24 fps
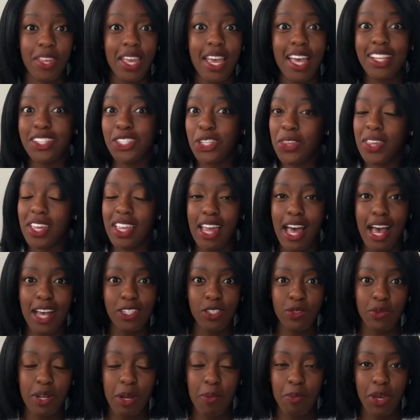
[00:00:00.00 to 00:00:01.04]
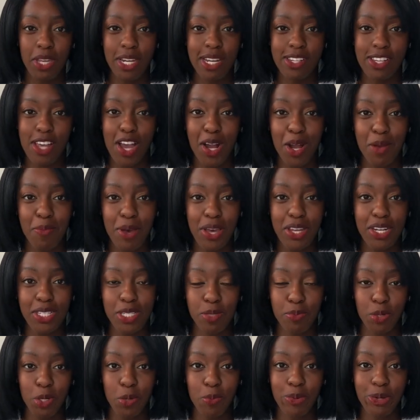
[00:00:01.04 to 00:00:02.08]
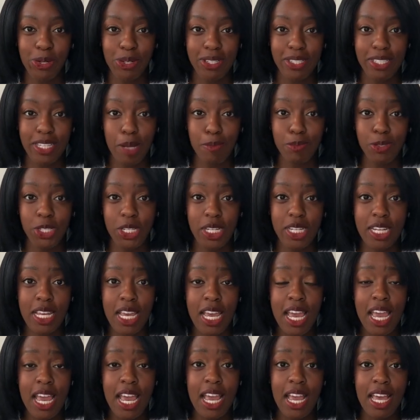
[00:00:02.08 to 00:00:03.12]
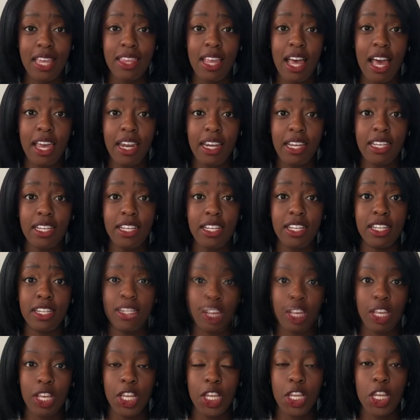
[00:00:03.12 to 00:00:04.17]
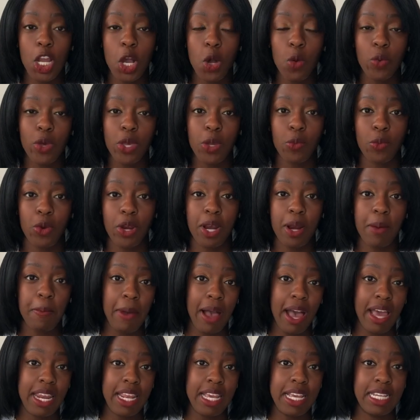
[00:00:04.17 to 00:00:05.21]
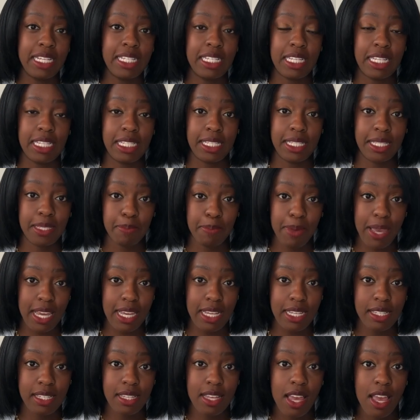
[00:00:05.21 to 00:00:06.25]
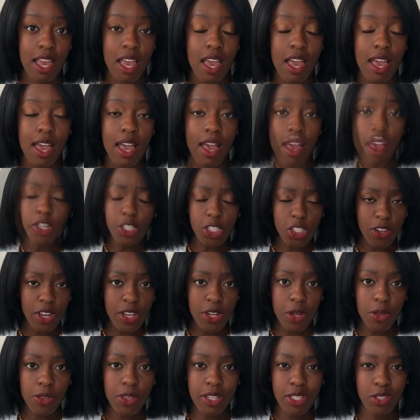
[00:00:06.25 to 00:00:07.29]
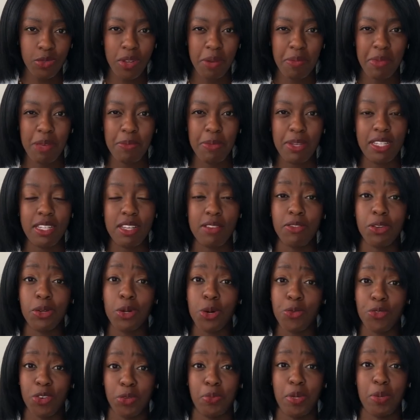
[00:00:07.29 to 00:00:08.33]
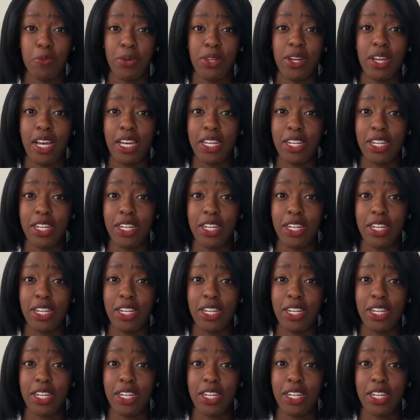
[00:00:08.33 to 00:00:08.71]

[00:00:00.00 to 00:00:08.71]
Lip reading: And so the last one I'm gonna talk about is proprioception, and that is knowing where your body is in space. So I know this one may be difficult for people to